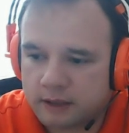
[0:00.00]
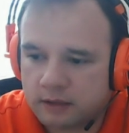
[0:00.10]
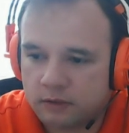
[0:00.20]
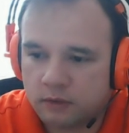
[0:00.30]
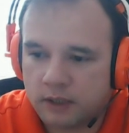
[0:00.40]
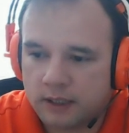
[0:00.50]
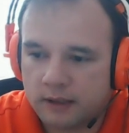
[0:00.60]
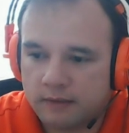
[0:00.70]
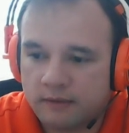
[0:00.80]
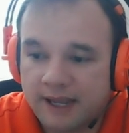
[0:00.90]

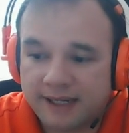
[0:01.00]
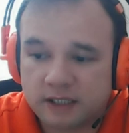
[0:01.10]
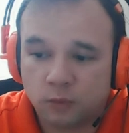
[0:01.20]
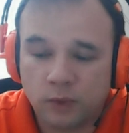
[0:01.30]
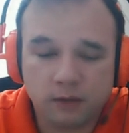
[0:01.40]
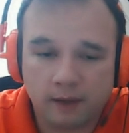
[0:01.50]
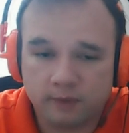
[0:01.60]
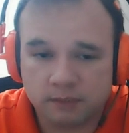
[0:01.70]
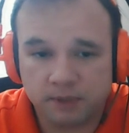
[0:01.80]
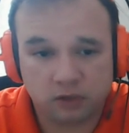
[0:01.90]
So next week we have a
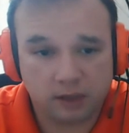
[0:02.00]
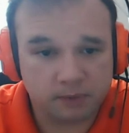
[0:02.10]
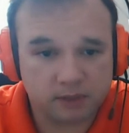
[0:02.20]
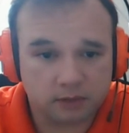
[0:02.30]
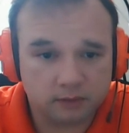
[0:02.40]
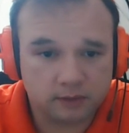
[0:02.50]
special episode.